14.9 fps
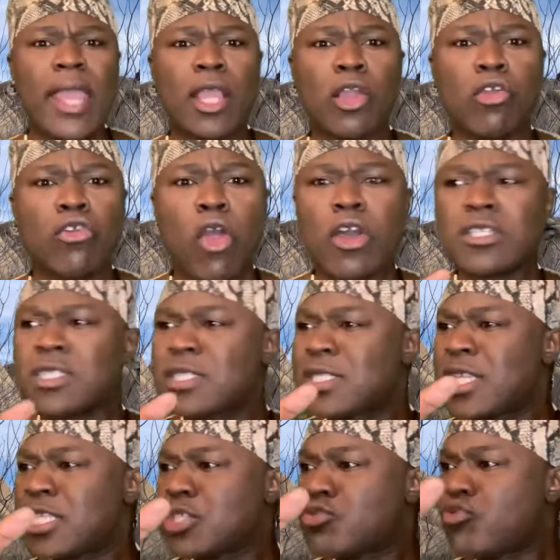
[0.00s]
cross
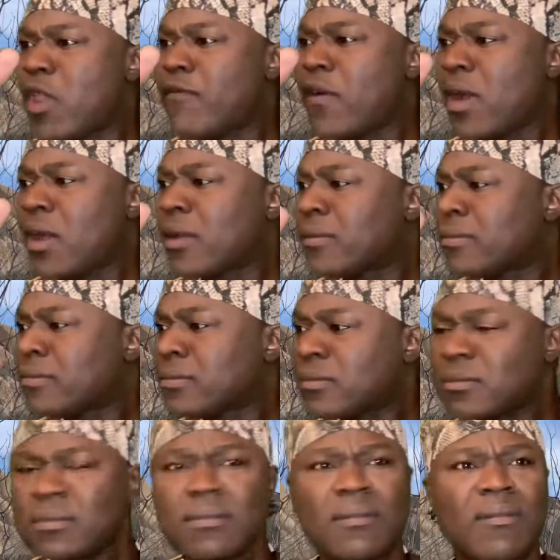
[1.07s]
this river
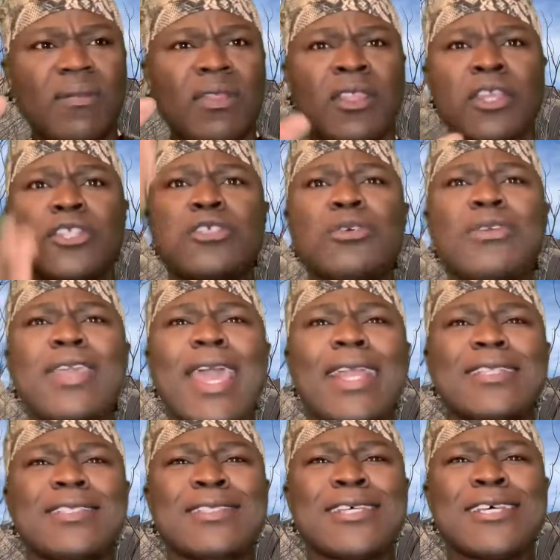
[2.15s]
to
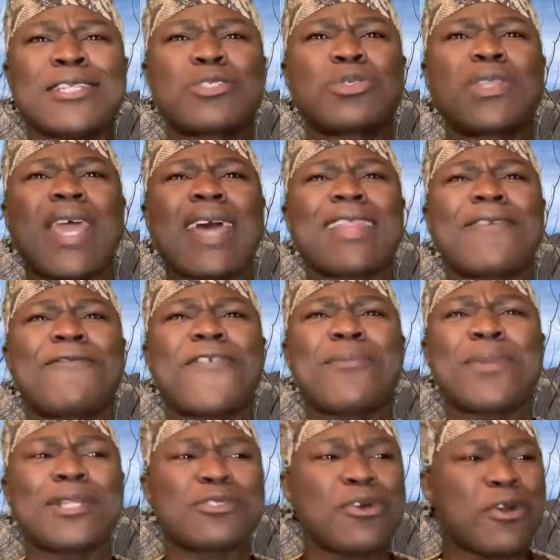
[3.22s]
get to the other
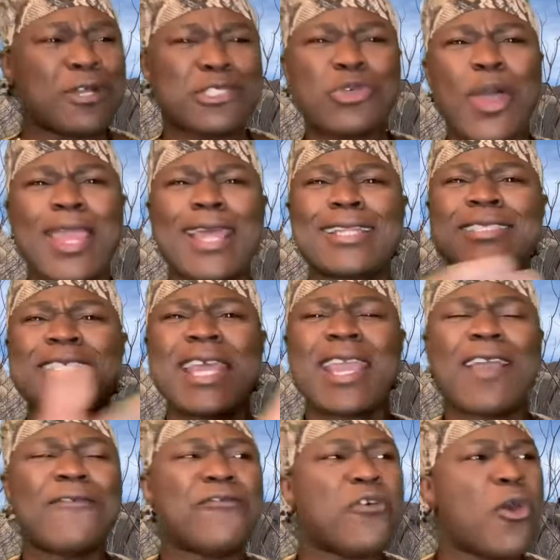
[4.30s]
female dog so I can
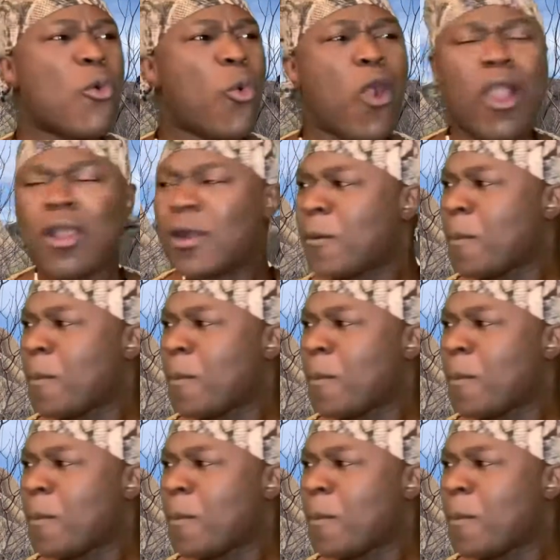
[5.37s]
take her for a walk.